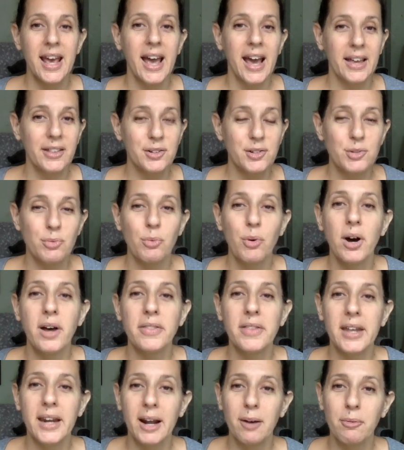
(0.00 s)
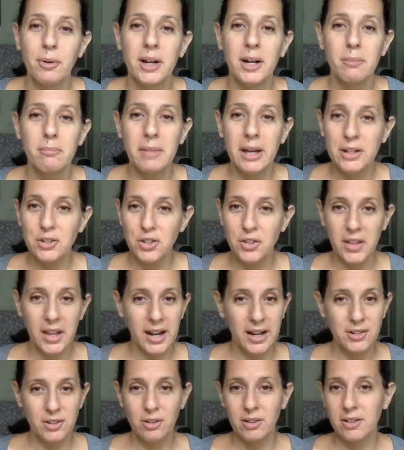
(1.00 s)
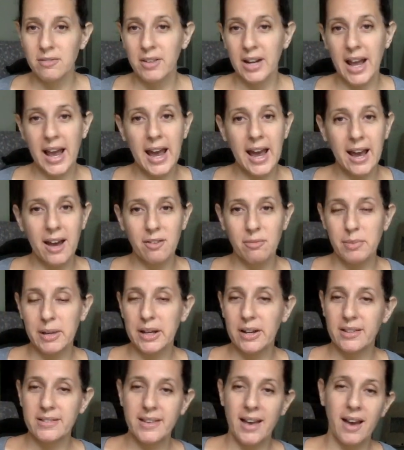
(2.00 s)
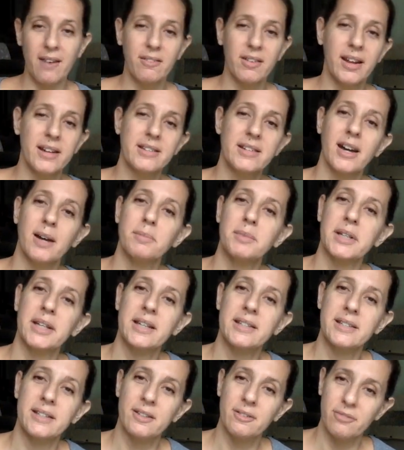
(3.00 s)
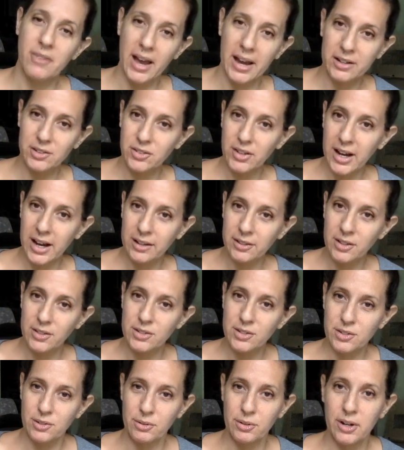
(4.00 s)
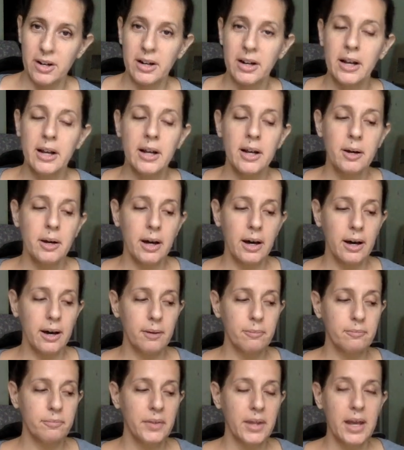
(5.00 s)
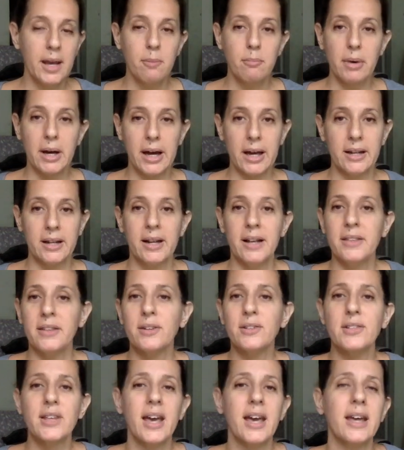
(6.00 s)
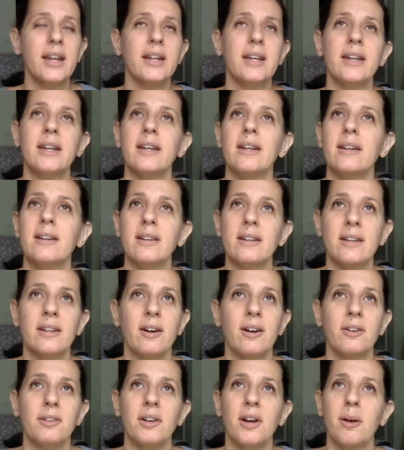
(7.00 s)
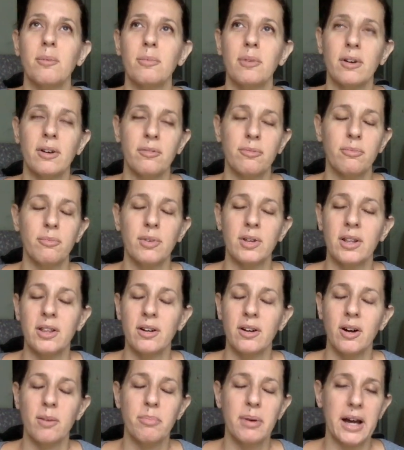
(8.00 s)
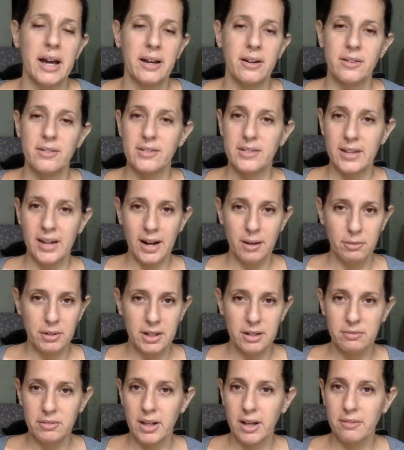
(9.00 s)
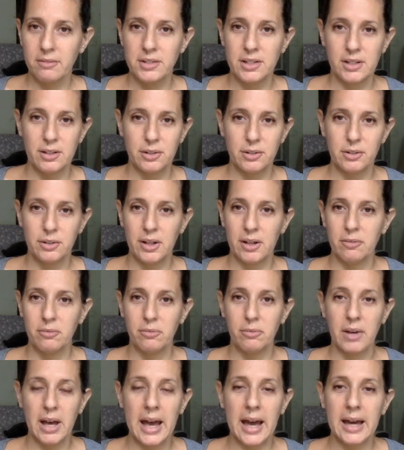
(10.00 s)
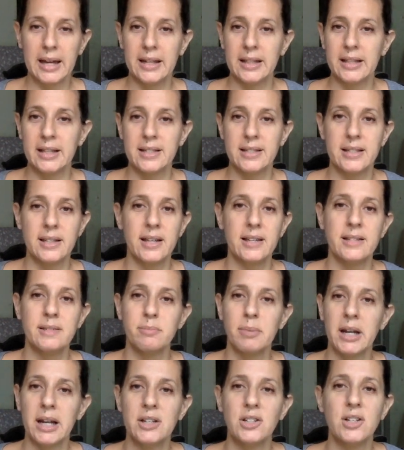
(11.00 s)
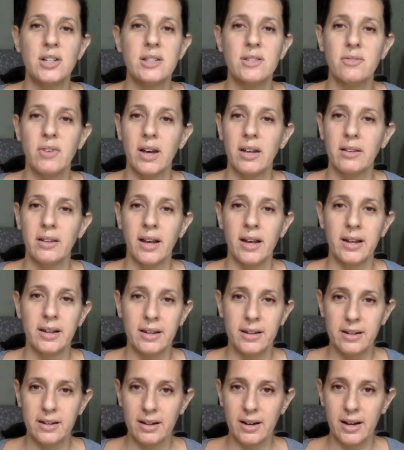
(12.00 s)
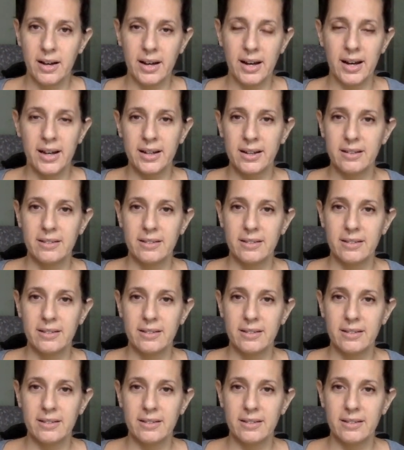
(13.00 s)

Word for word: And there's one that I want to mention that I don't even have because I haven't had time to get to the factory outlet store. Um, but there's any, you know, number of, there are patterns that I would have loved to have had in this list, but I just felt like I, I